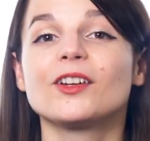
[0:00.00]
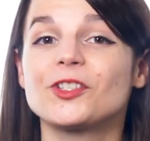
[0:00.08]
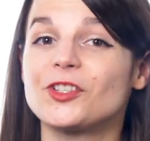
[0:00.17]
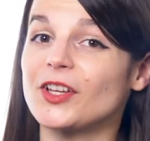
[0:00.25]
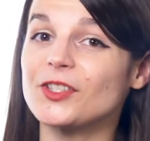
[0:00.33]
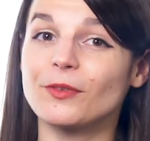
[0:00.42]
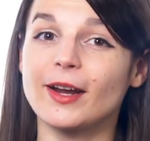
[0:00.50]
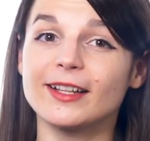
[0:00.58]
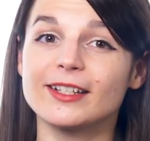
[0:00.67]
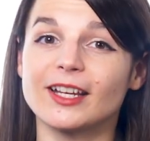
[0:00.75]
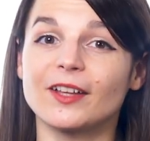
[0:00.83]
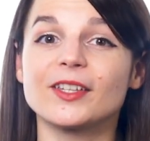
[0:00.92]
Just
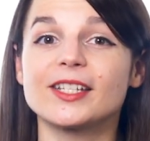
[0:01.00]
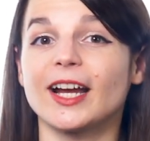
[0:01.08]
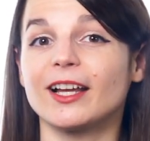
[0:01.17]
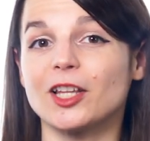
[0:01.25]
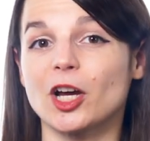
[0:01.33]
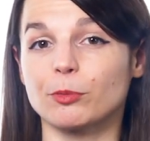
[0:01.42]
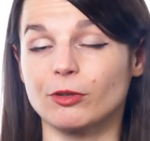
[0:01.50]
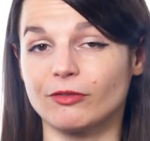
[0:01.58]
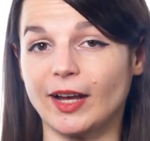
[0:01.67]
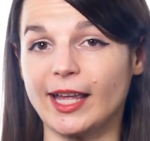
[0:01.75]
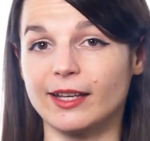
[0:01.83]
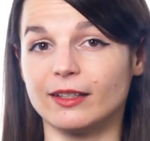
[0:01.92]
writing down the dialogue
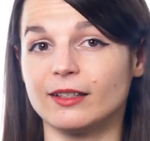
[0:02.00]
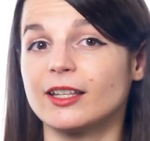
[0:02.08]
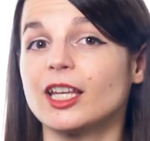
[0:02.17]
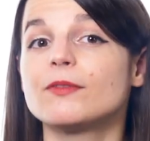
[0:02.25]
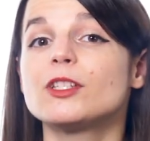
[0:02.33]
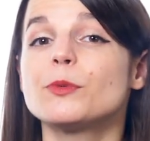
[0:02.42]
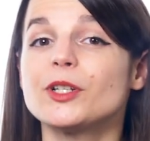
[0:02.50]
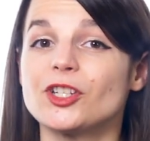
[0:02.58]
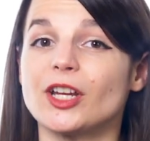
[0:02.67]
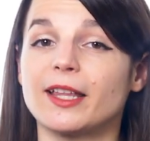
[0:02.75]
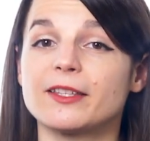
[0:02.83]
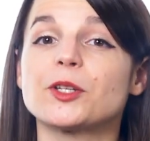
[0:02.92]
provided gives you a
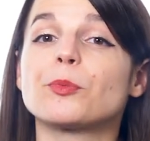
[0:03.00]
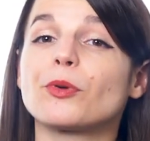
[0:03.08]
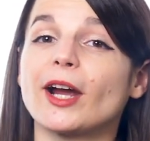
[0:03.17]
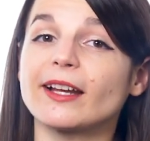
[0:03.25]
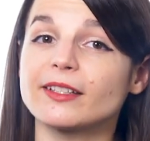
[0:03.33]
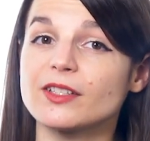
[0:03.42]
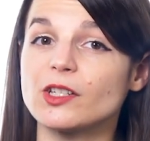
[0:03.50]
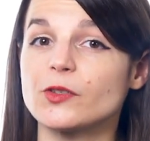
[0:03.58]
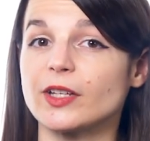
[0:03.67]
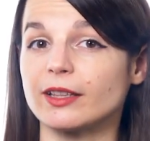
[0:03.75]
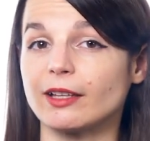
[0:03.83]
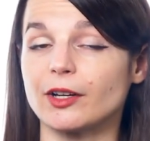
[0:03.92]
chance to practice
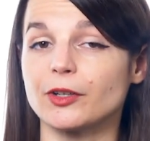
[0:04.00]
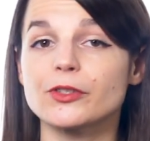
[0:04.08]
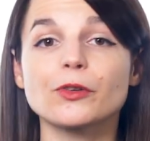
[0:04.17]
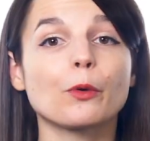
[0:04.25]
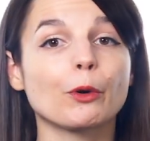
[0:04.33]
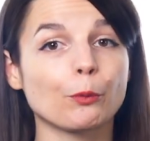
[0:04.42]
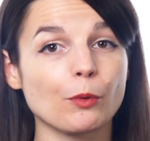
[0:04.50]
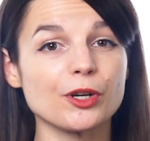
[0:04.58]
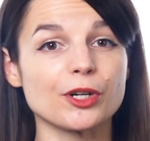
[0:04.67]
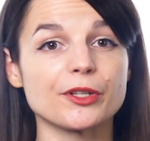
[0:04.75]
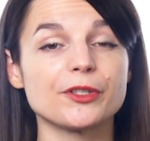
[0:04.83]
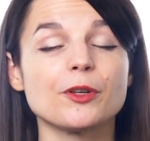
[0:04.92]
using letters or
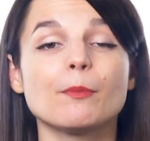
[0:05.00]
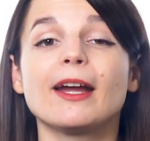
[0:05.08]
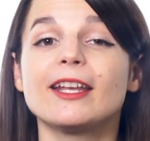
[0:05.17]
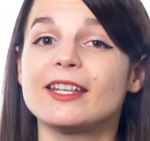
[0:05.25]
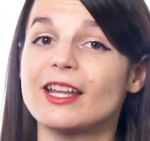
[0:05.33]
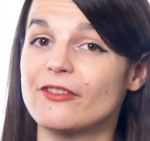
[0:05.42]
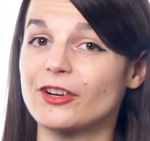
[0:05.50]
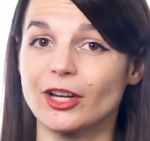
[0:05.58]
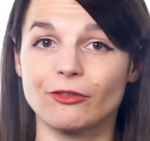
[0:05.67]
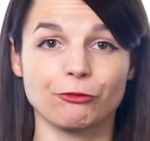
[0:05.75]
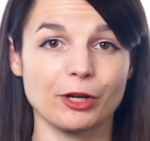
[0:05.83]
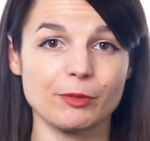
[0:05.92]
words you might never
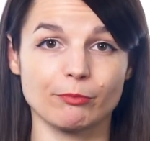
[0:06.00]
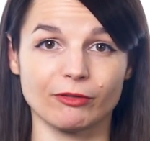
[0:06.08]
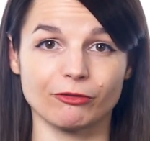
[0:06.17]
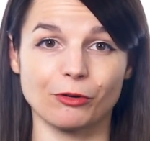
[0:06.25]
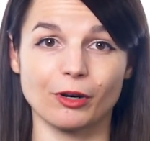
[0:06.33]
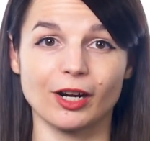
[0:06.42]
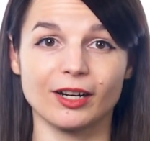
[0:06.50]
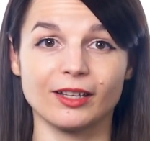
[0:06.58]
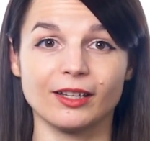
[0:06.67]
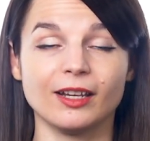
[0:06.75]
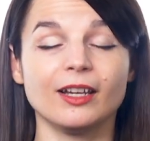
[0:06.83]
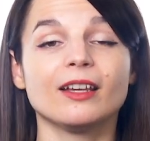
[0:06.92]
have written before.
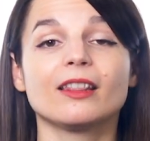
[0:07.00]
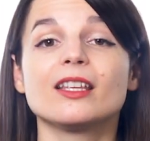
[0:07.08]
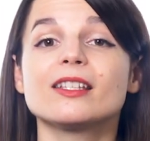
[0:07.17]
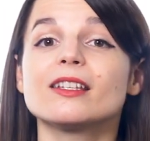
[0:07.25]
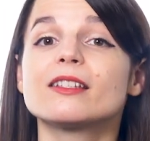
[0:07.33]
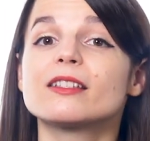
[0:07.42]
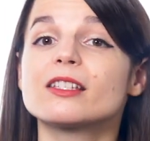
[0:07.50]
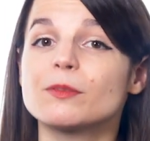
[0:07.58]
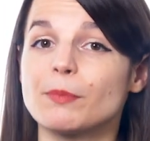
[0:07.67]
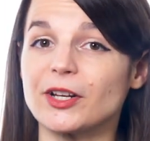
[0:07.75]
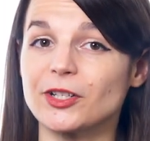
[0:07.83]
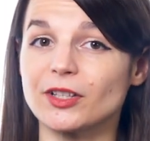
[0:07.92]
This is
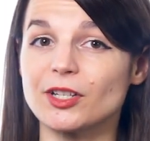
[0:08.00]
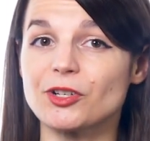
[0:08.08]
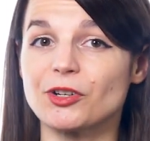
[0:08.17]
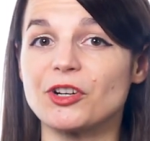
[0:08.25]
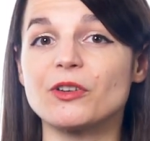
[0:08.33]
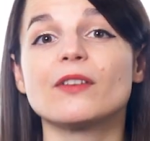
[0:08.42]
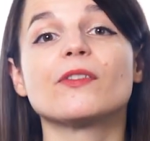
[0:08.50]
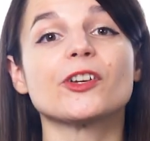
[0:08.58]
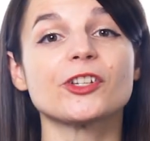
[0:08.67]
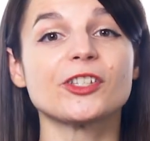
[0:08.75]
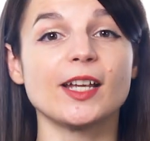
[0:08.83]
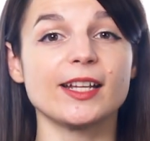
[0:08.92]
especially true if you're
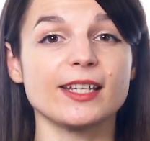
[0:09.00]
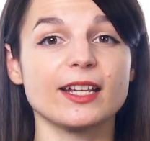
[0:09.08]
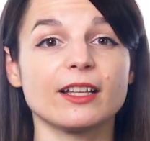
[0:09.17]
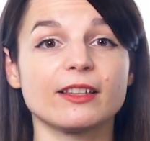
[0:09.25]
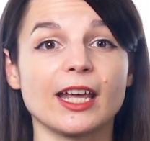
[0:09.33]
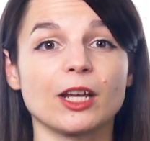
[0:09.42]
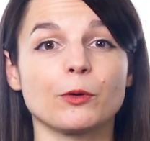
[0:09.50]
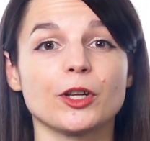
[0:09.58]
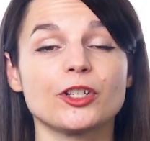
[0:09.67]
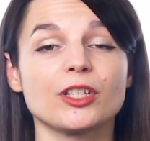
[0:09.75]
studying a language